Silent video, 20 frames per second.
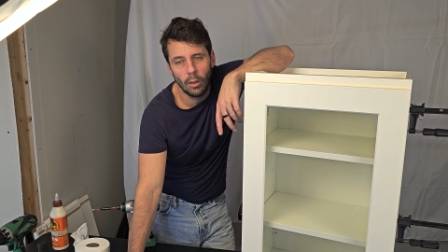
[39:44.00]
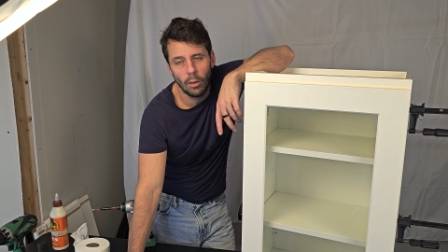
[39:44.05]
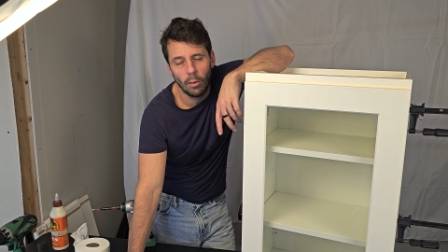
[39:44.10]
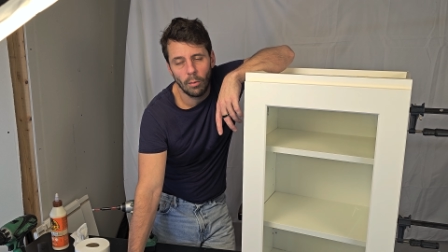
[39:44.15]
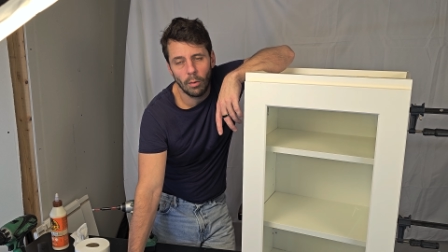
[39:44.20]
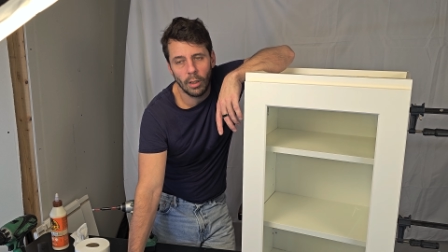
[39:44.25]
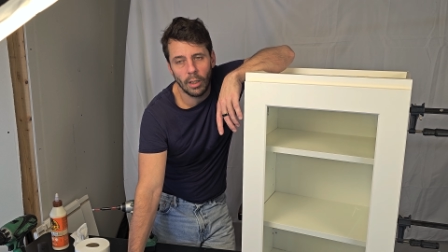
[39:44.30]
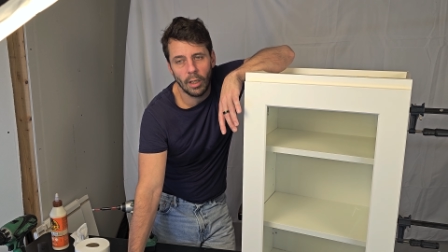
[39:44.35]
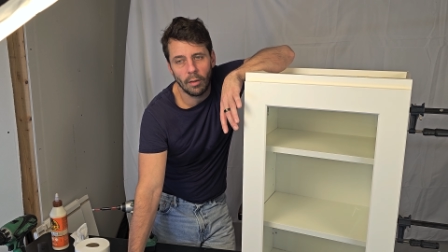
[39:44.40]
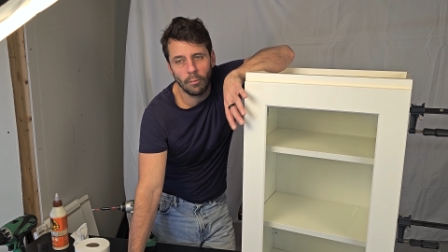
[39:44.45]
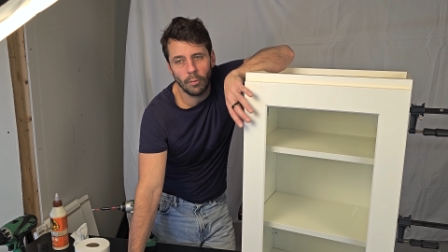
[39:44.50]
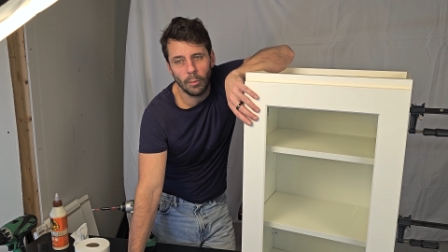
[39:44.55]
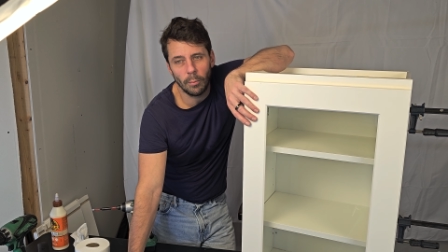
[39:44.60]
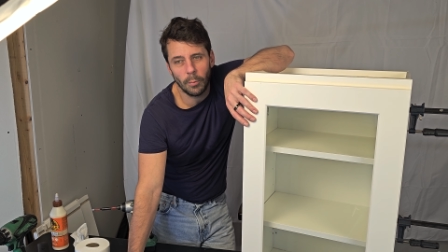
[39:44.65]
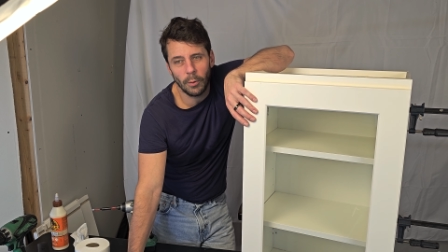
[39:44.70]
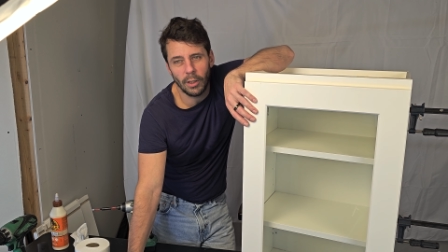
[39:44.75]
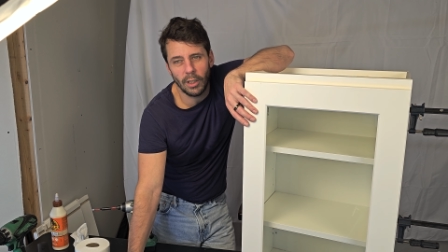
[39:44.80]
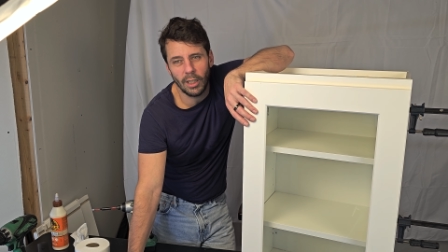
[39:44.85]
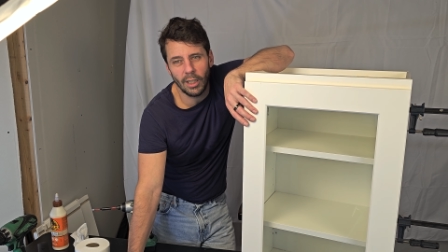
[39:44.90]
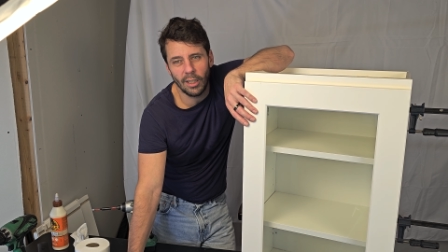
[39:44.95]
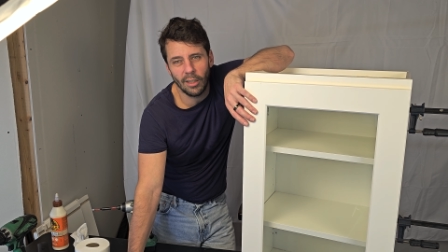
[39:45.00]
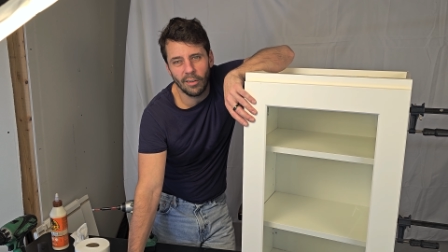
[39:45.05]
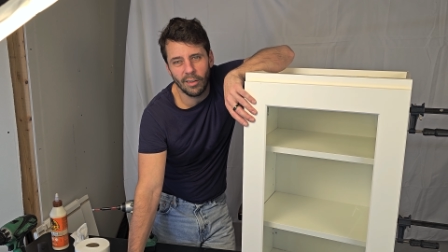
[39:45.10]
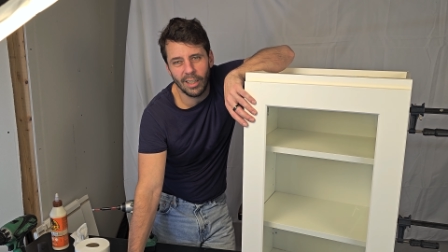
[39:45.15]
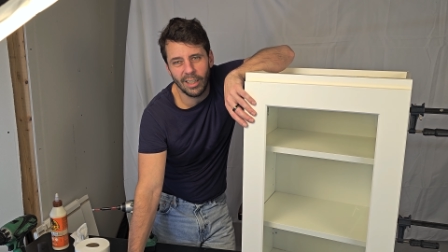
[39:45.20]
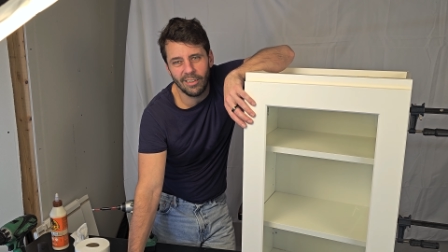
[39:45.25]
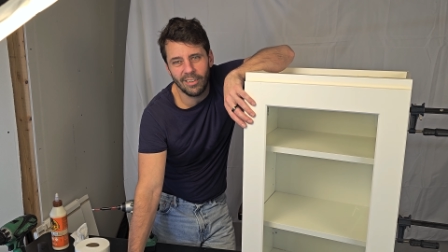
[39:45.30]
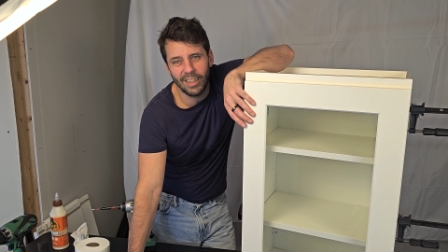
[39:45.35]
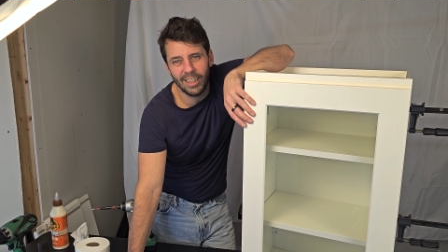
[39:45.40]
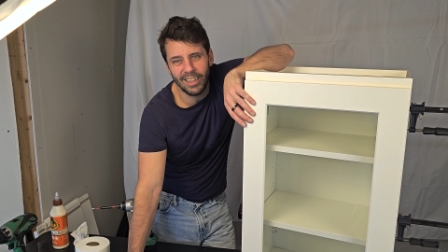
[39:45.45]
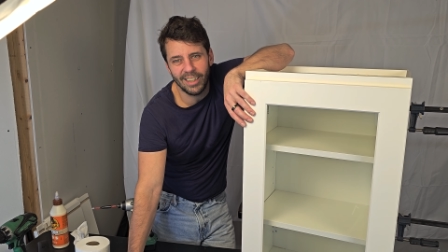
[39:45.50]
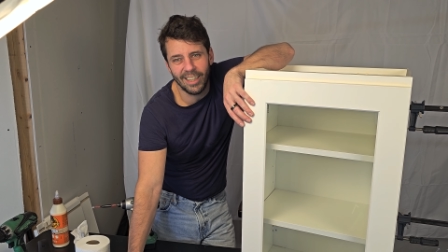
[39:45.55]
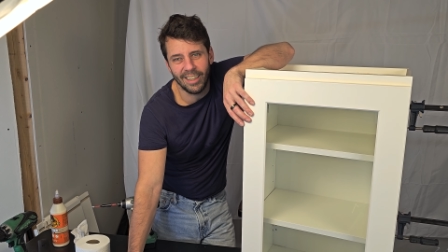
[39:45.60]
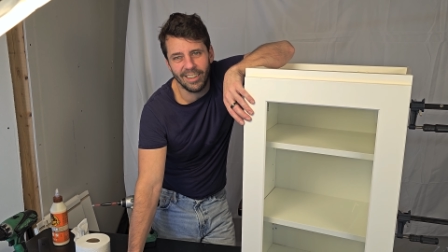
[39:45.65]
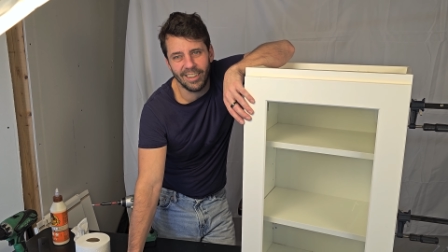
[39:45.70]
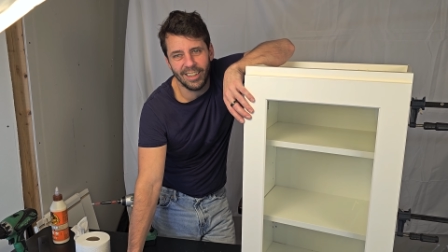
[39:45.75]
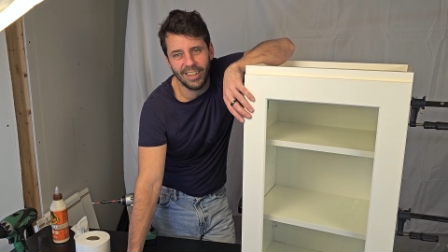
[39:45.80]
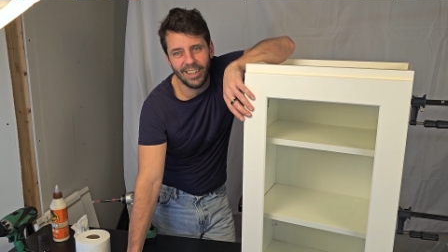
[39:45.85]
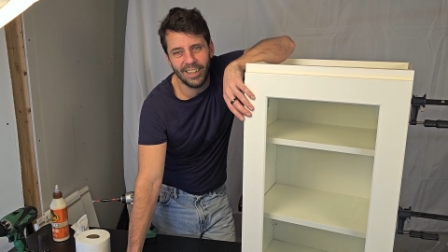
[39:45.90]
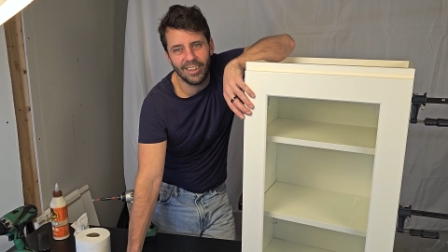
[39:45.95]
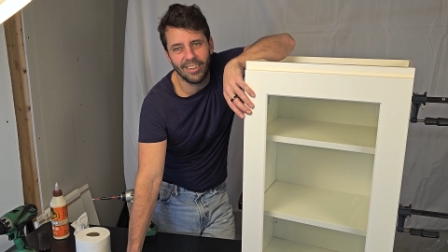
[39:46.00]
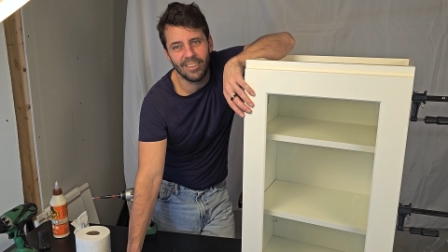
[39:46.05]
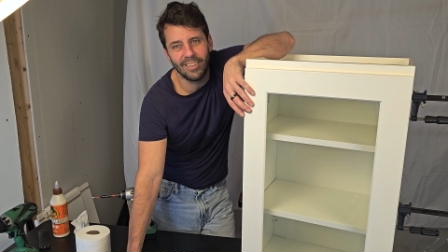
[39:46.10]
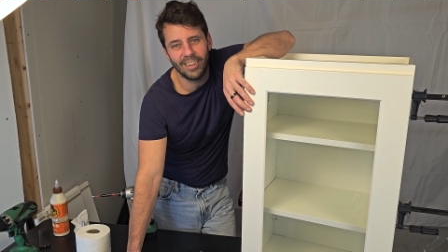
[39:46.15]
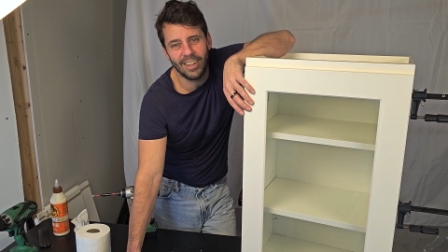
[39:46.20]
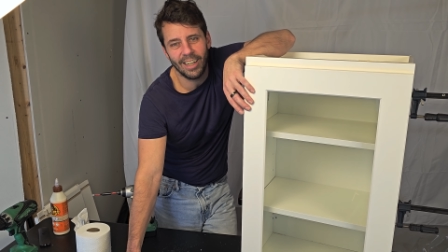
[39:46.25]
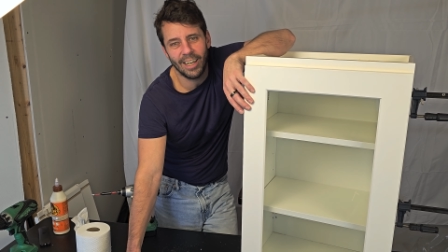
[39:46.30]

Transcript: whatever. But, you know, like there you go.